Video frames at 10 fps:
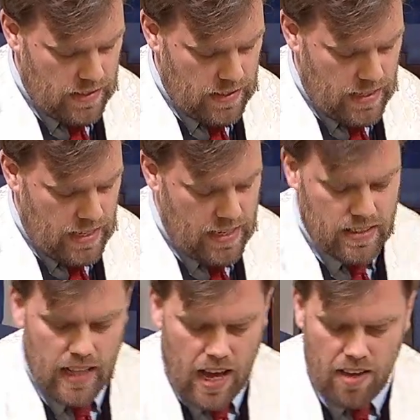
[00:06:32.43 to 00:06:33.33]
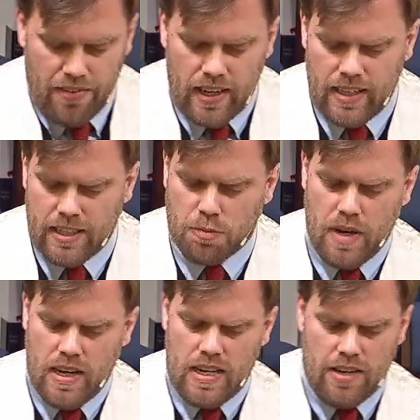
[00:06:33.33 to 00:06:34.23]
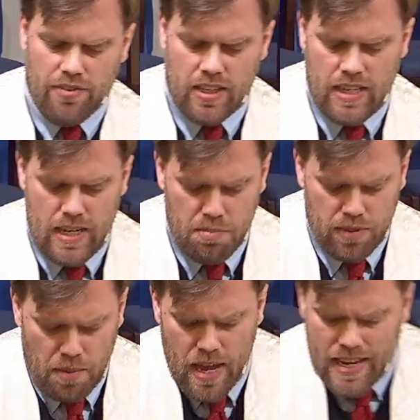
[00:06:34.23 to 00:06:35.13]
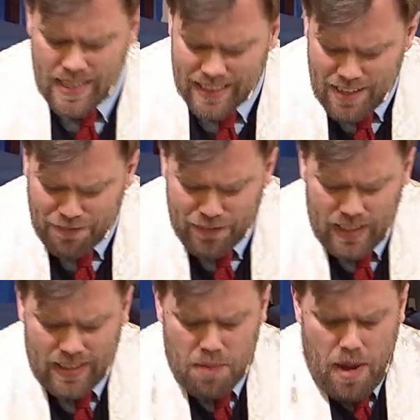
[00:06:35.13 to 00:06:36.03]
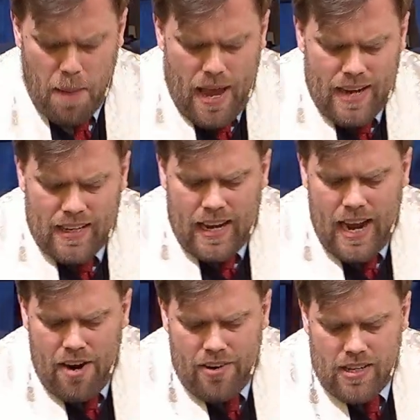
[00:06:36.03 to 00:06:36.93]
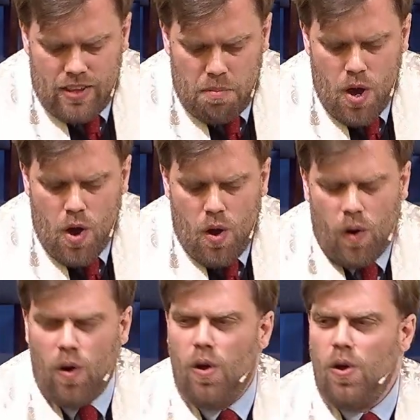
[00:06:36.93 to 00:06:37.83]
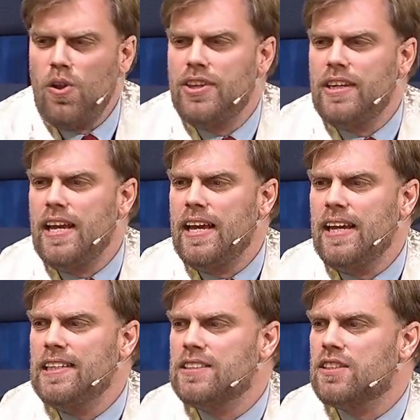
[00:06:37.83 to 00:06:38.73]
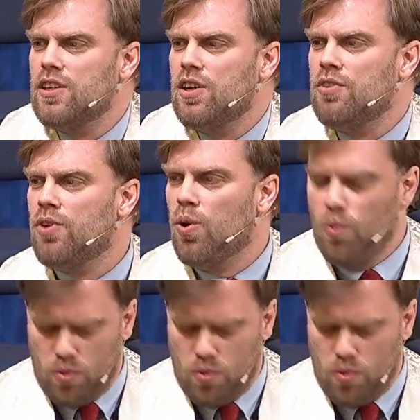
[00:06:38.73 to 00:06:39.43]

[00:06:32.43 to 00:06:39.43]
In His love and in His pity, He redeemed them. He lifted them up and carried them all the days of old.